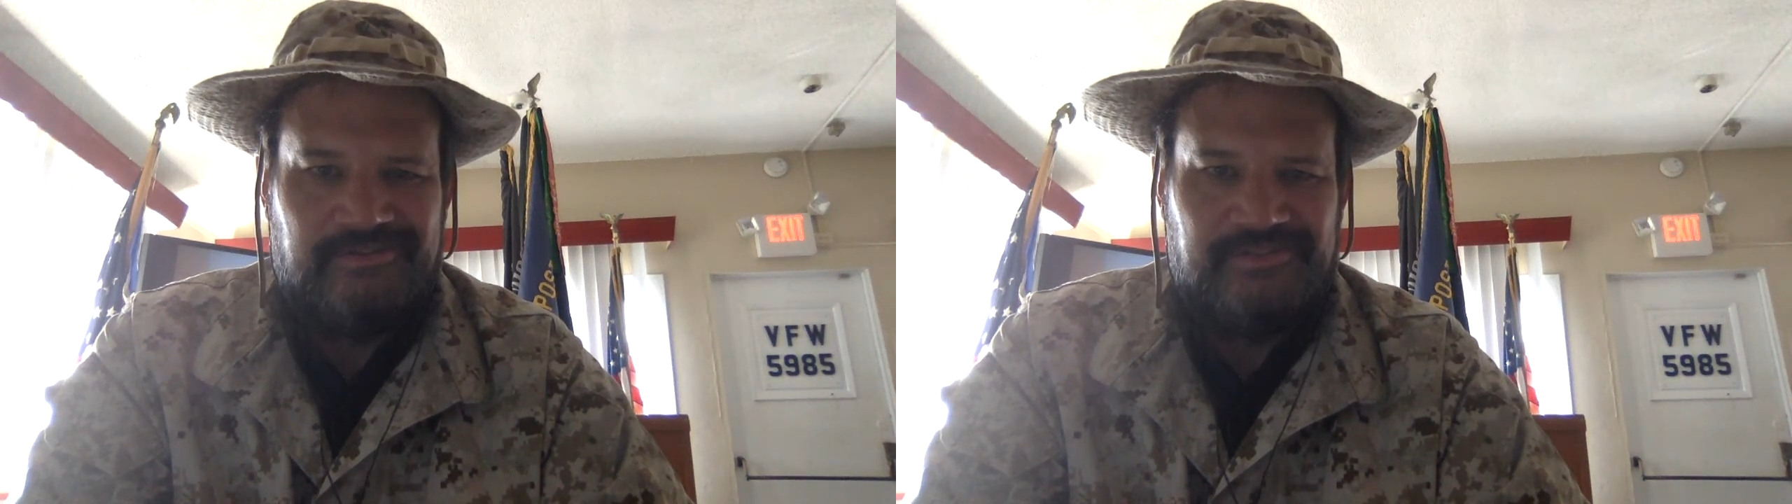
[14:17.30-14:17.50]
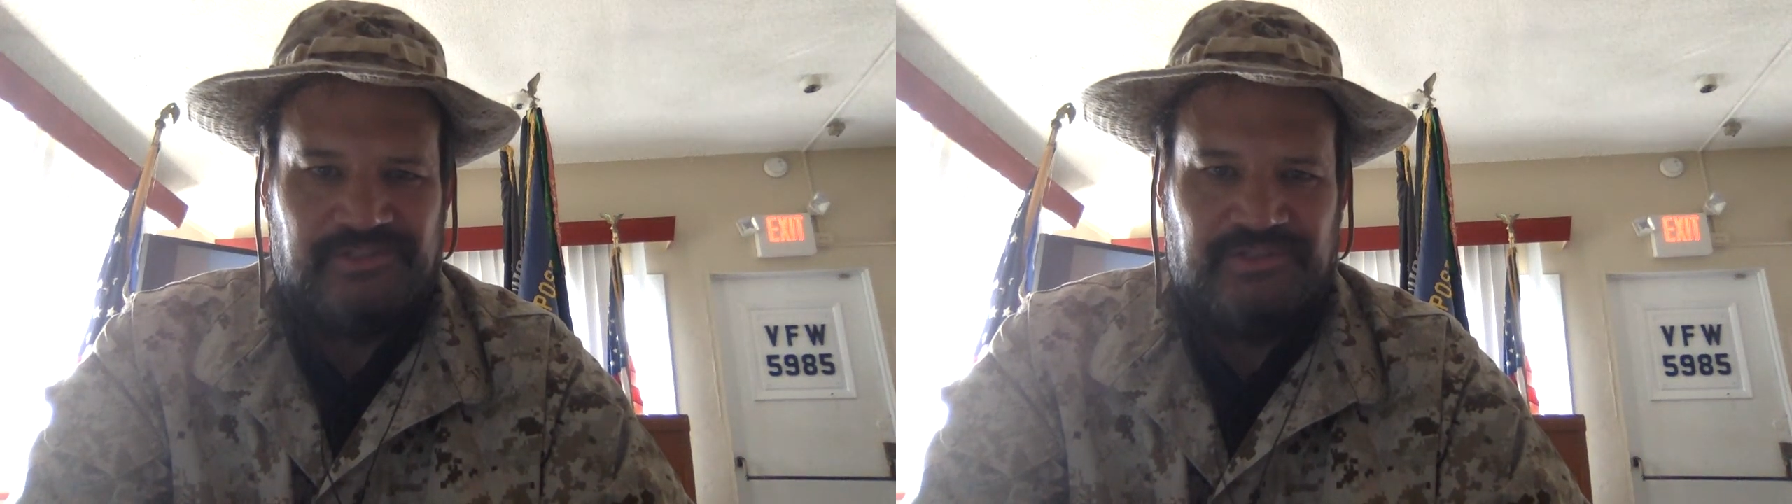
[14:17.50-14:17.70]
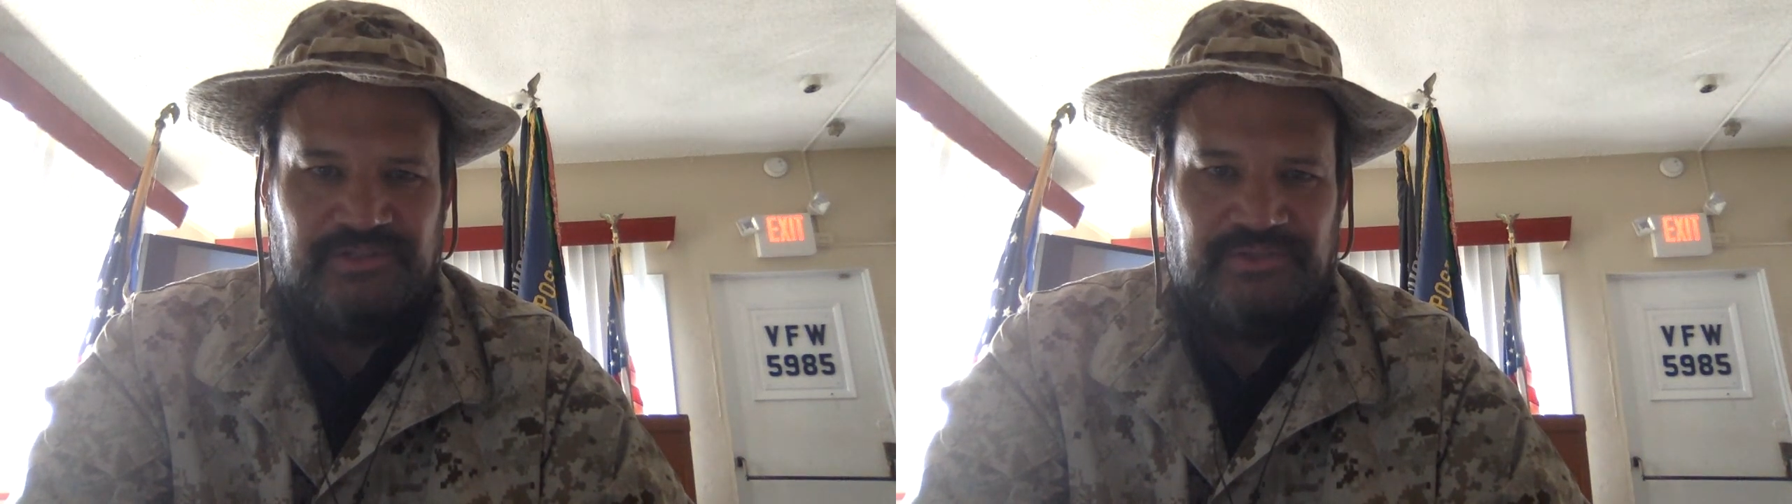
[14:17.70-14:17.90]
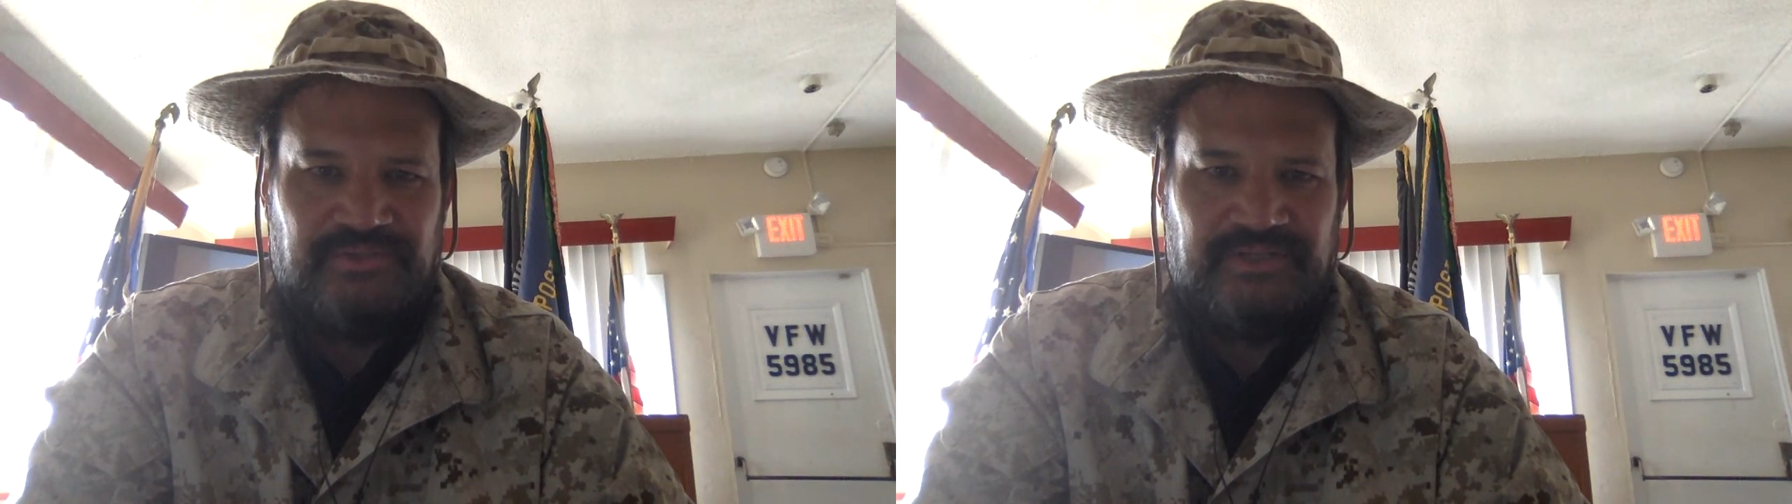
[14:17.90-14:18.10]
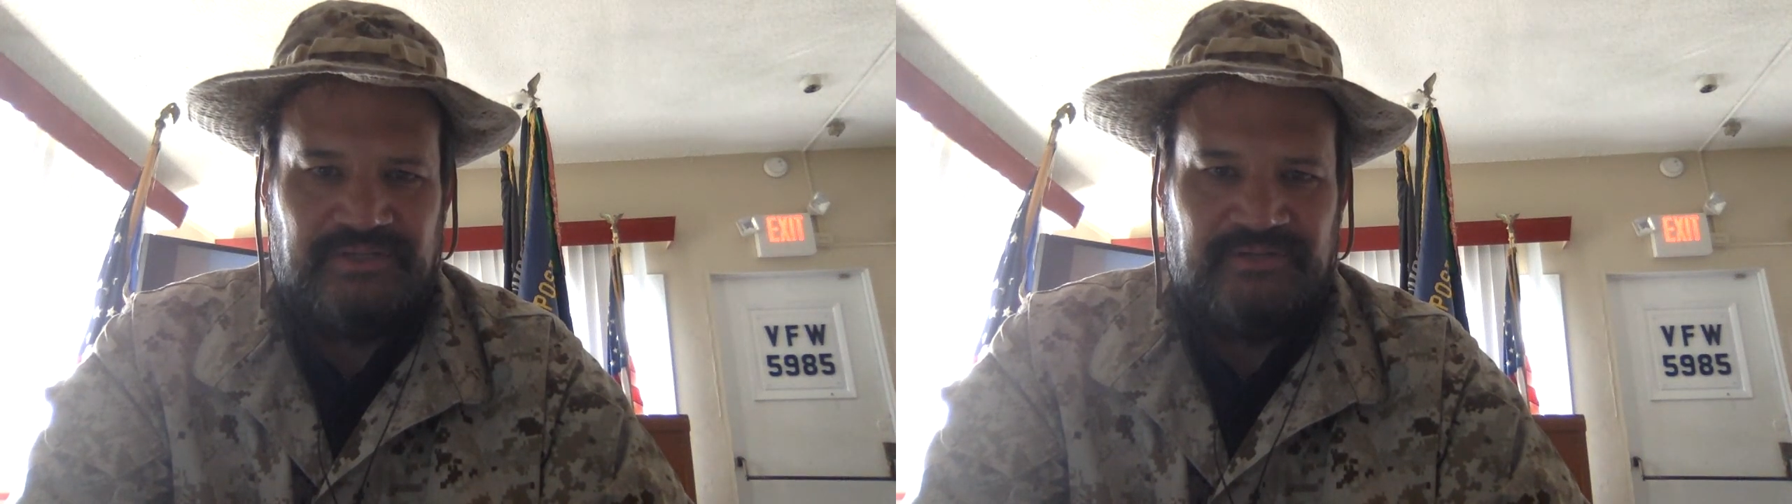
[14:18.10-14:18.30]
see
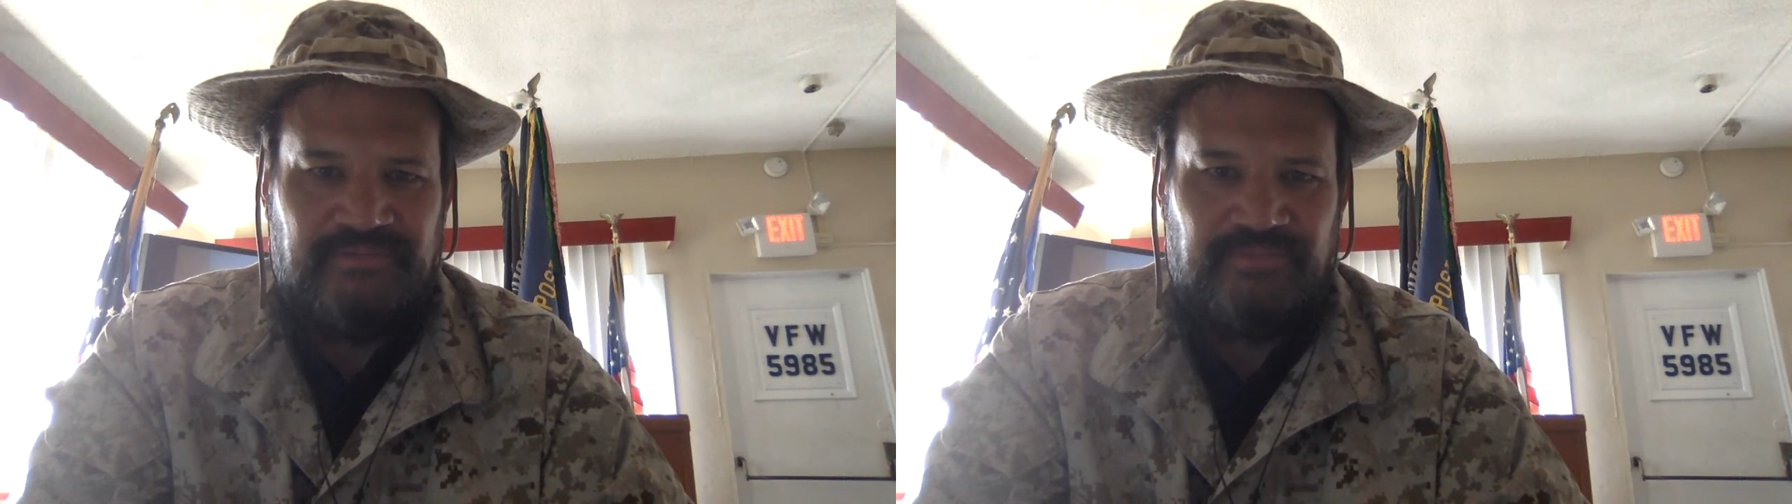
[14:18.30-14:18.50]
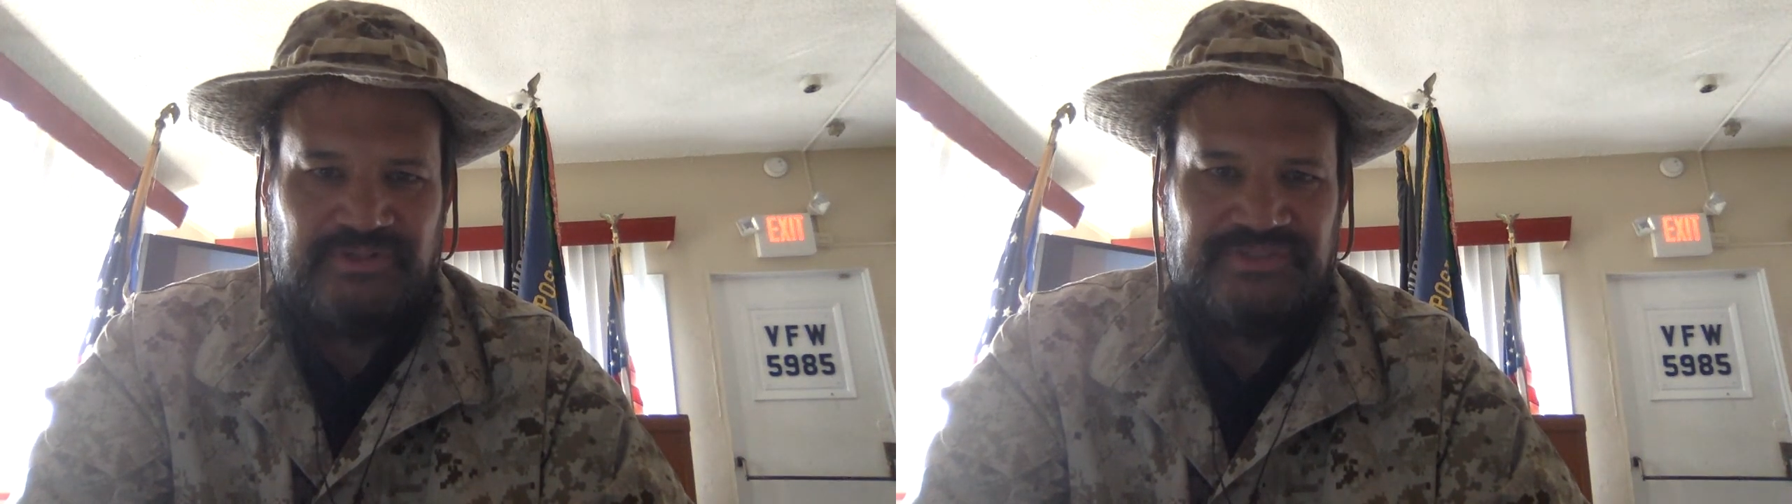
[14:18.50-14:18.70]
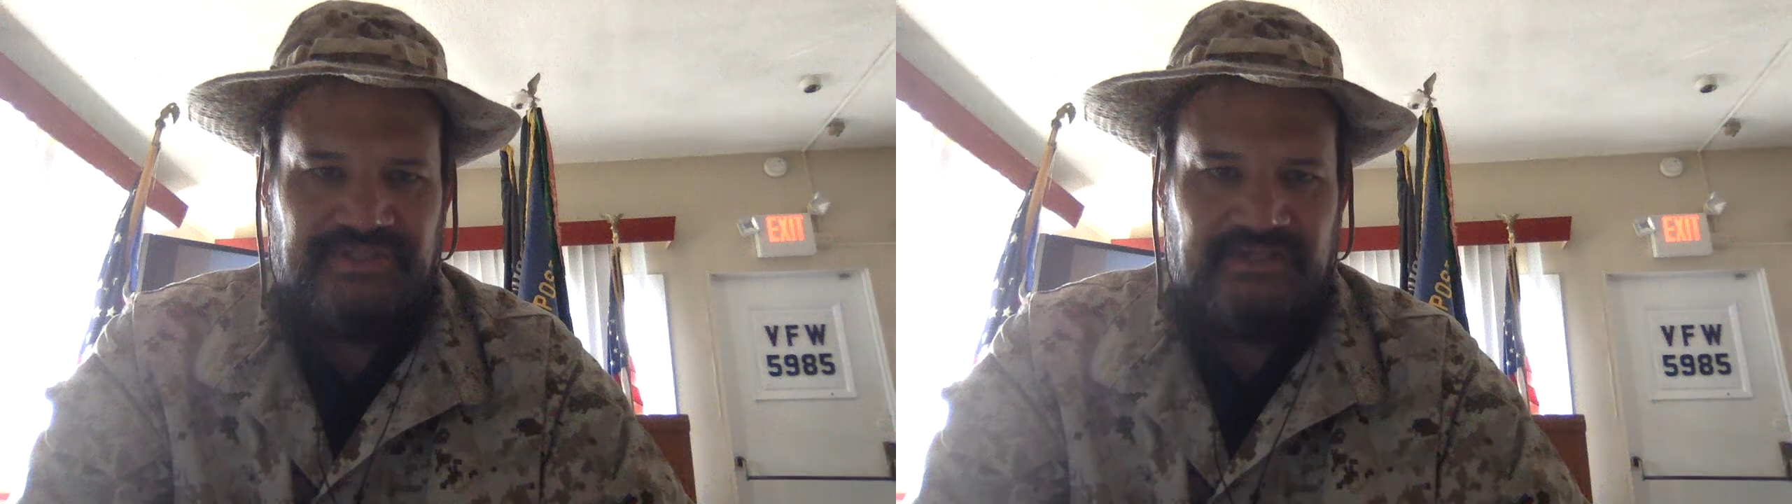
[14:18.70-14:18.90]
you in person